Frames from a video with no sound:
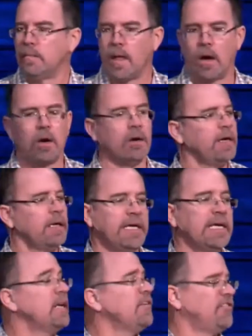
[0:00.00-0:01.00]
are
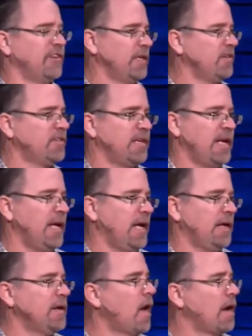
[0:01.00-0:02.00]
innocent
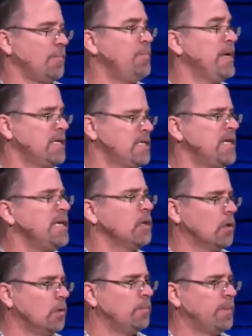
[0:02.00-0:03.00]
and not a big
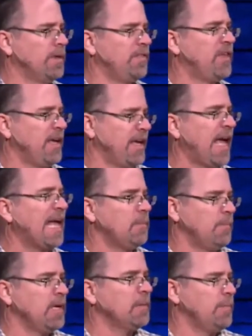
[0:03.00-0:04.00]
deal, but they can
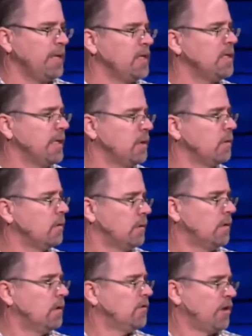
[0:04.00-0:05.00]
be a big deal.
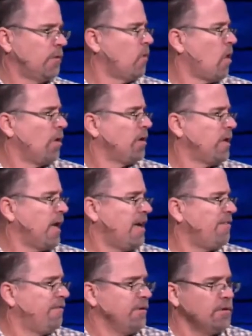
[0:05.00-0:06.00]
It's not wrong to have
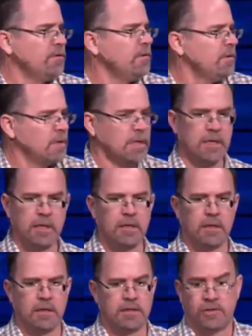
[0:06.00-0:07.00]
food.
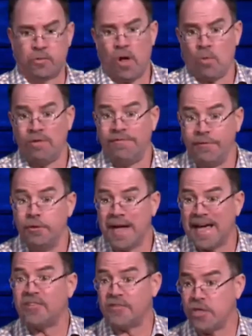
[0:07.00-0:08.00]
It's just wrong when food
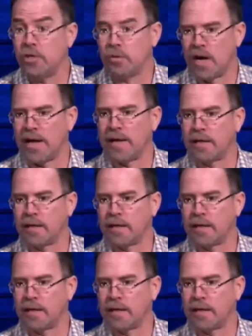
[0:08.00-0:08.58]
has you, right?